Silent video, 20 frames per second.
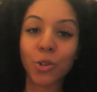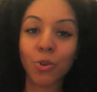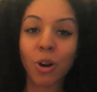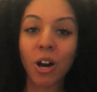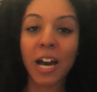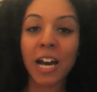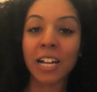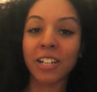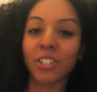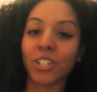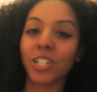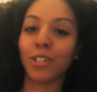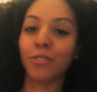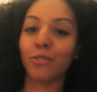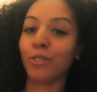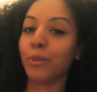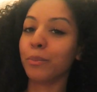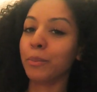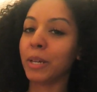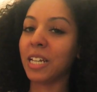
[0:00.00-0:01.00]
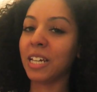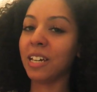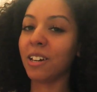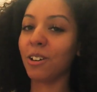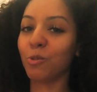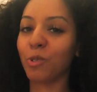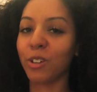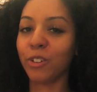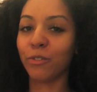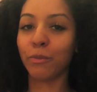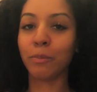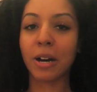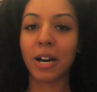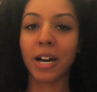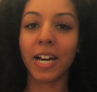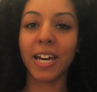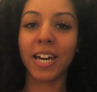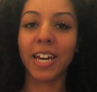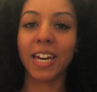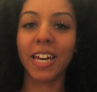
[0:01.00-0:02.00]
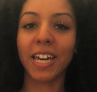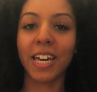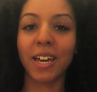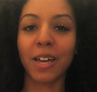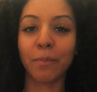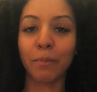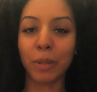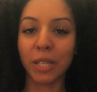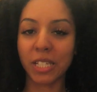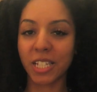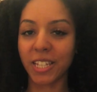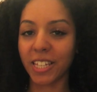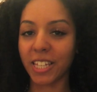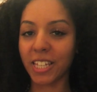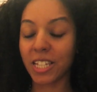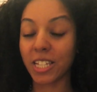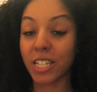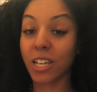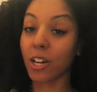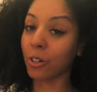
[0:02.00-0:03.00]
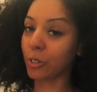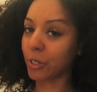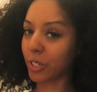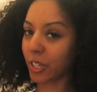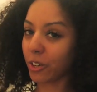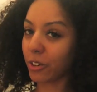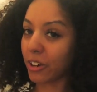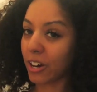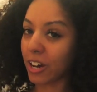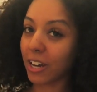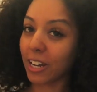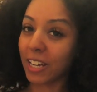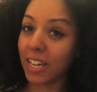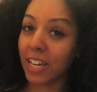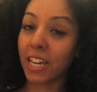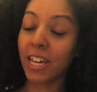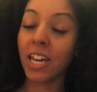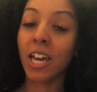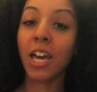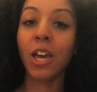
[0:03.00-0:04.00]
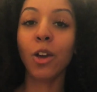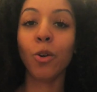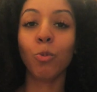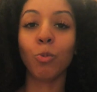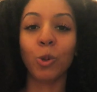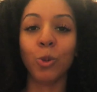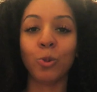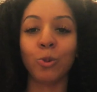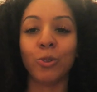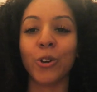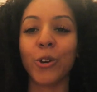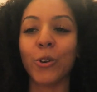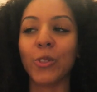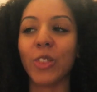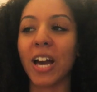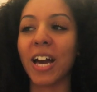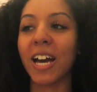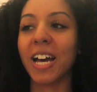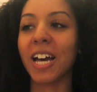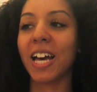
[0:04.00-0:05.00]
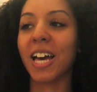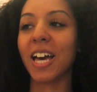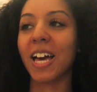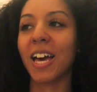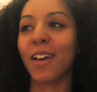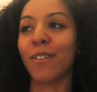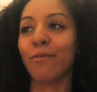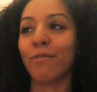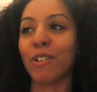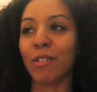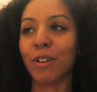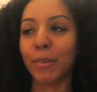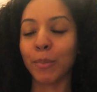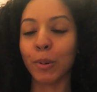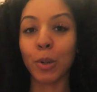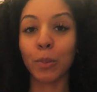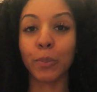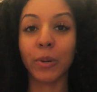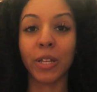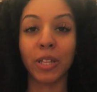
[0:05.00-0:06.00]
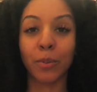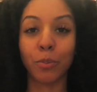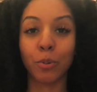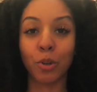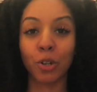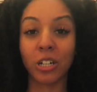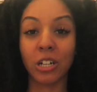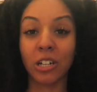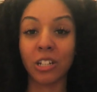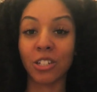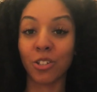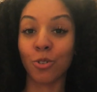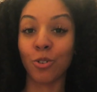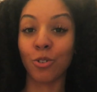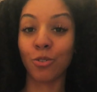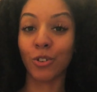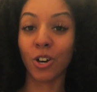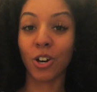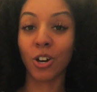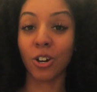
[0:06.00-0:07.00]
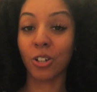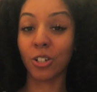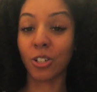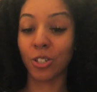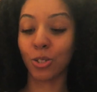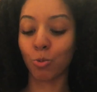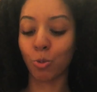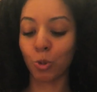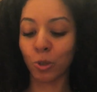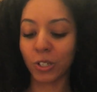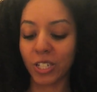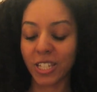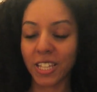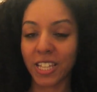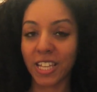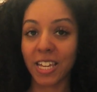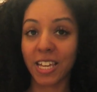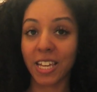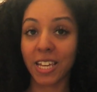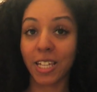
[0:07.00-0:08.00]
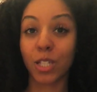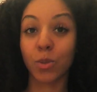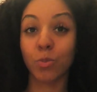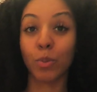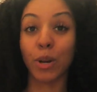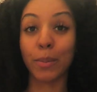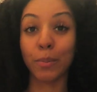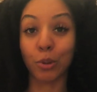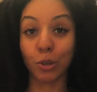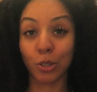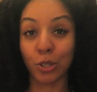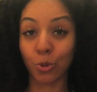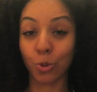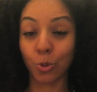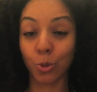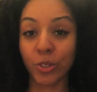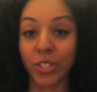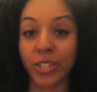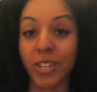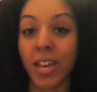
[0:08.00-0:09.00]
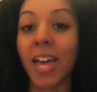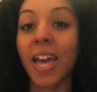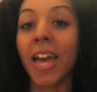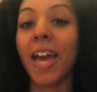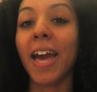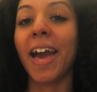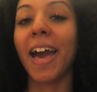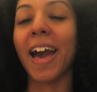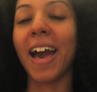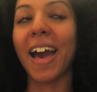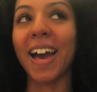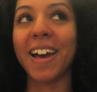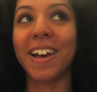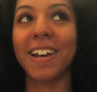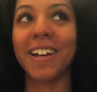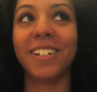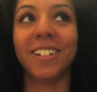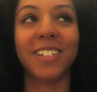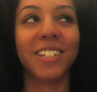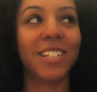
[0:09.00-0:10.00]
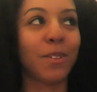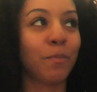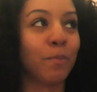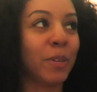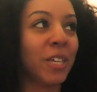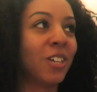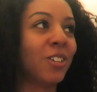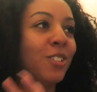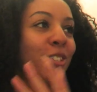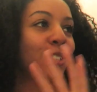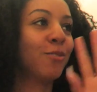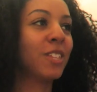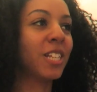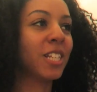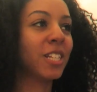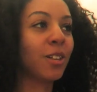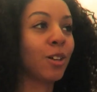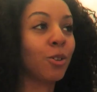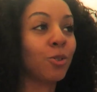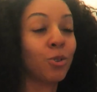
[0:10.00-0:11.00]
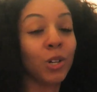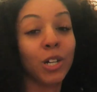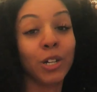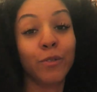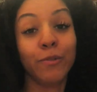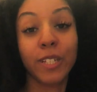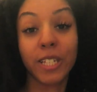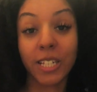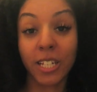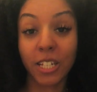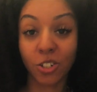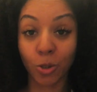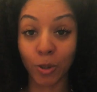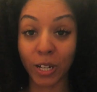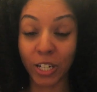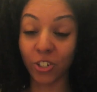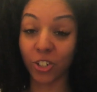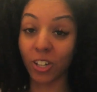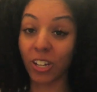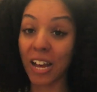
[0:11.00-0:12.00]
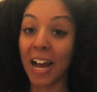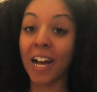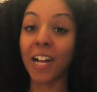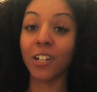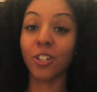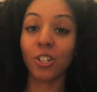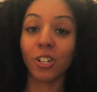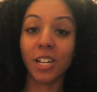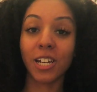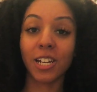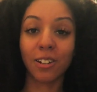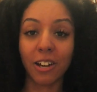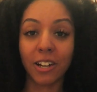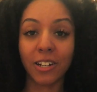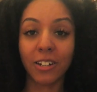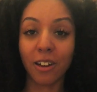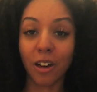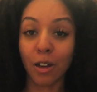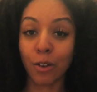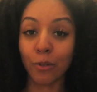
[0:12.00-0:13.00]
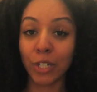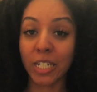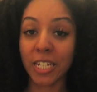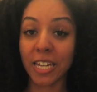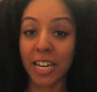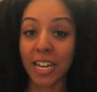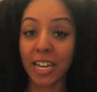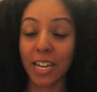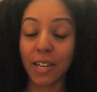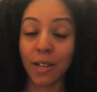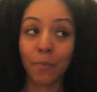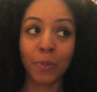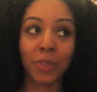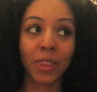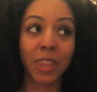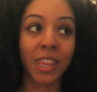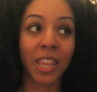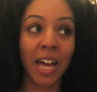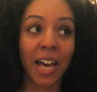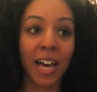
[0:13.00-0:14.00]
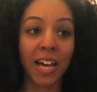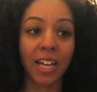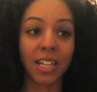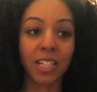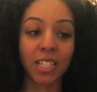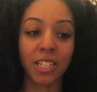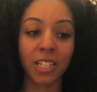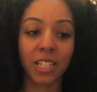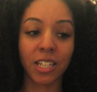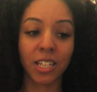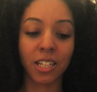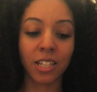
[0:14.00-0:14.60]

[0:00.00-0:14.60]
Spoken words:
who are actually familiar with my business, Oso Curly, will know that a very popular product of ours was the spray bottles. And because of this whole COVID situation, I actually learned the other day that